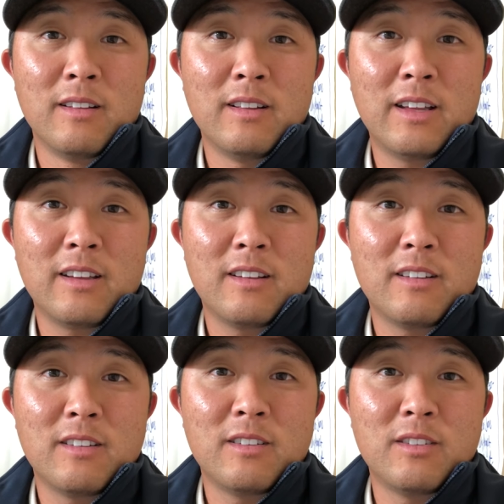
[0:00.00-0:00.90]
like,
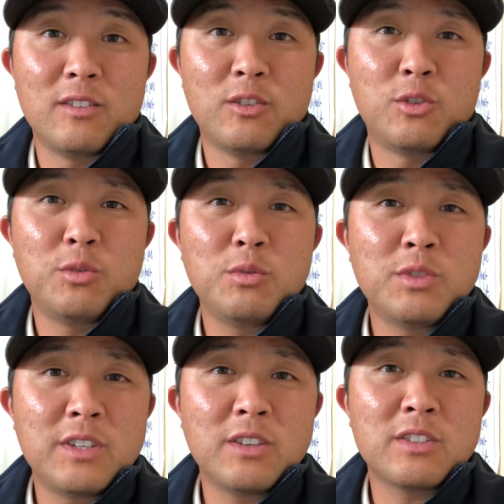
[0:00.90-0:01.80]
do you
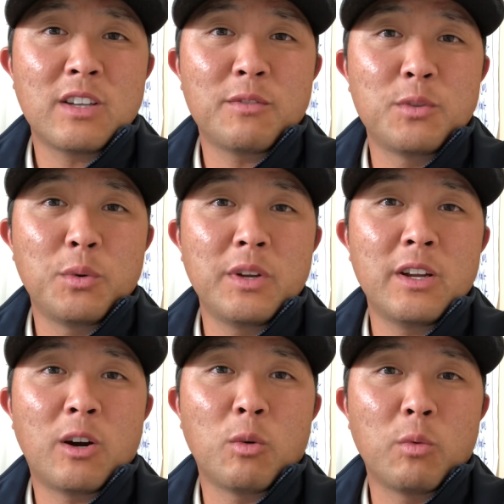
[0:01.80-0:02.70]
see yourself doing it
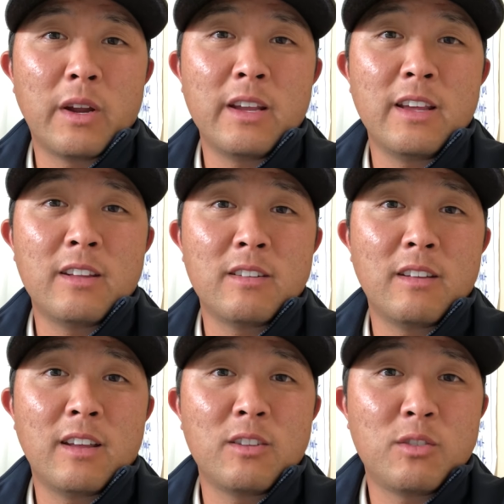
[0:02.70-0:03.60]
already, and
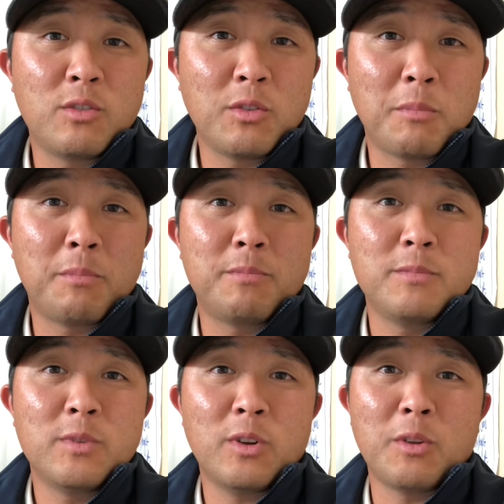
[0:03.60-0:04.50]
to the
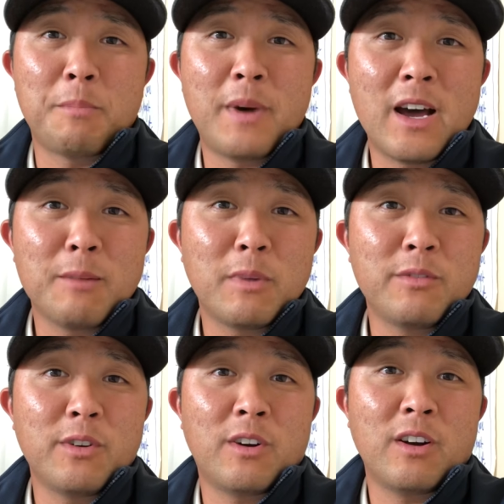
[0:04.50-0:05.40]
the bottom of
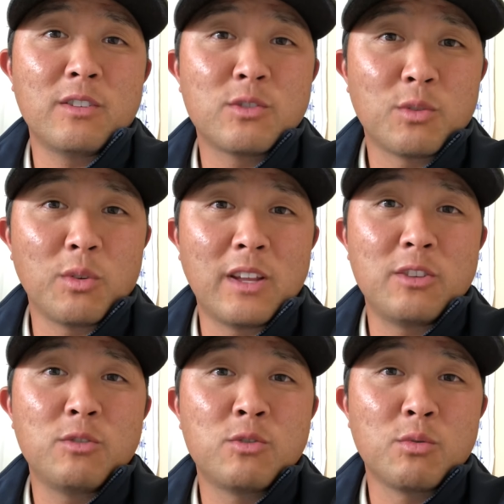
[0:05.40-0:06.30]
your heart and soul, that
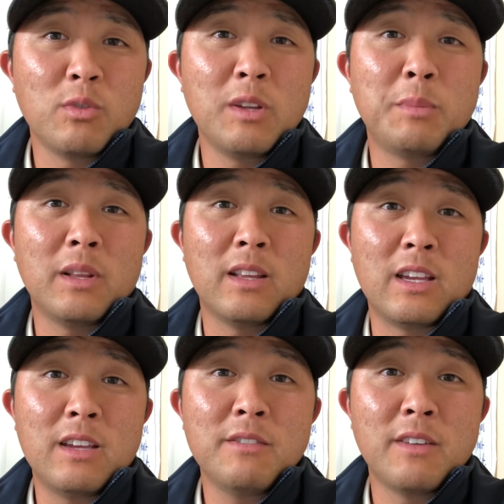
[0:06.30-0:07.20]
you truly
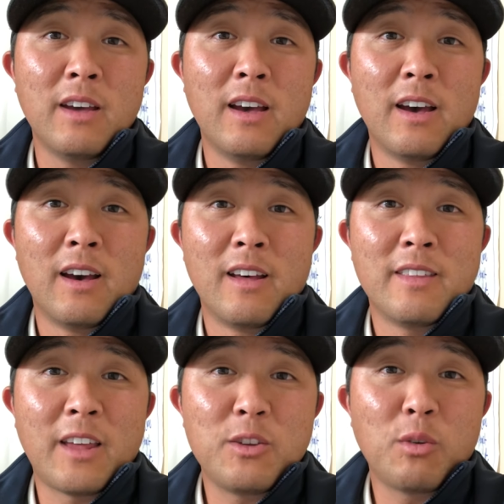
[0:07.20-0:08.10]
believe
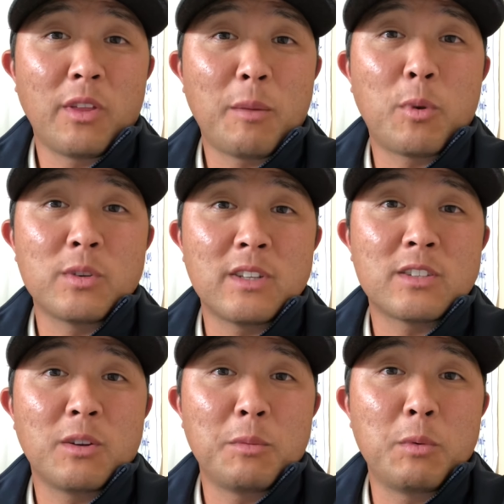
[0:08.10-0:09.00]
that you are that person that's
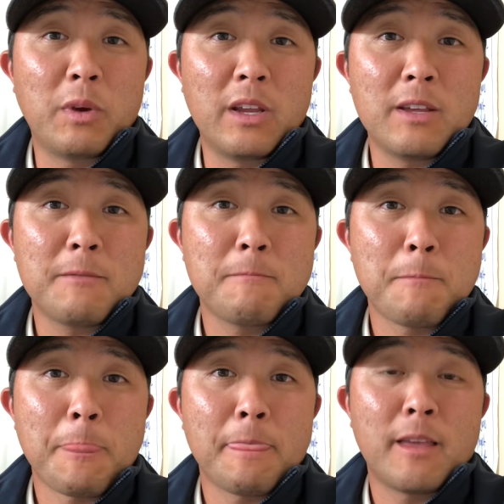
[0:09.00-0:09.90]
going to be winning,
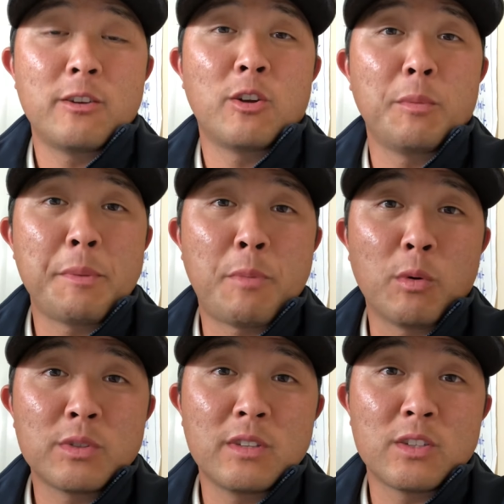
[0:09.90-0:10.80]
that you're going to be
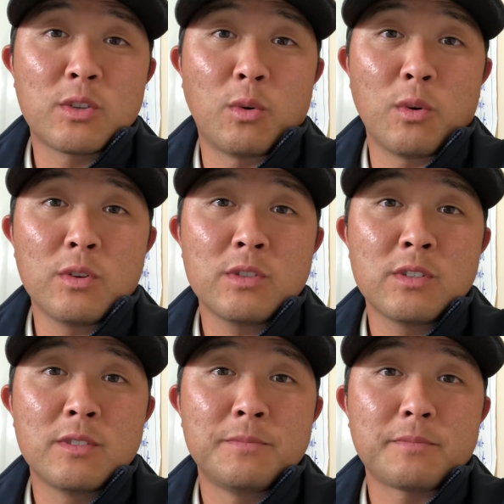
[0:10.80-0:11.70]
posting the scores,